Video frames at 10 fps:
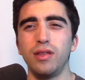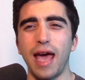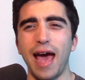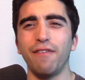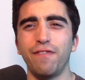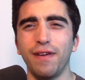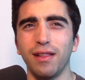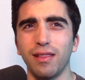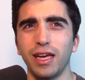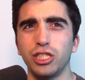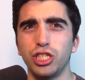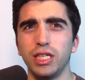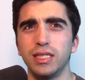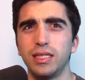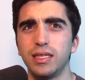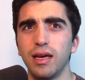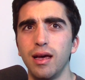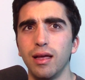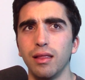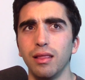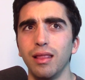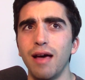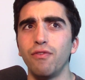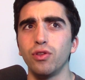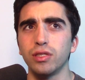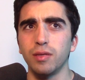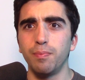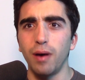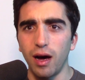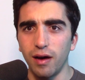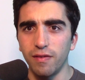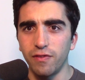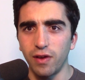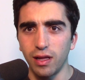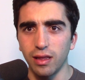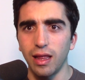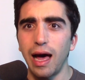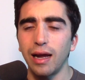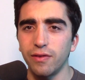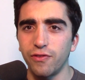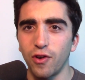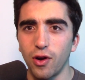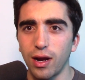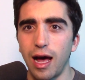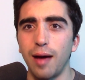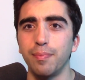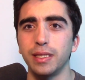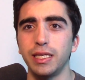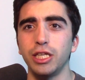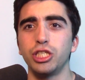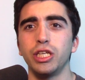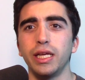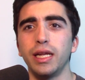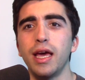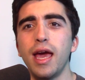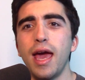have felt like she's levels above a lot of her competition.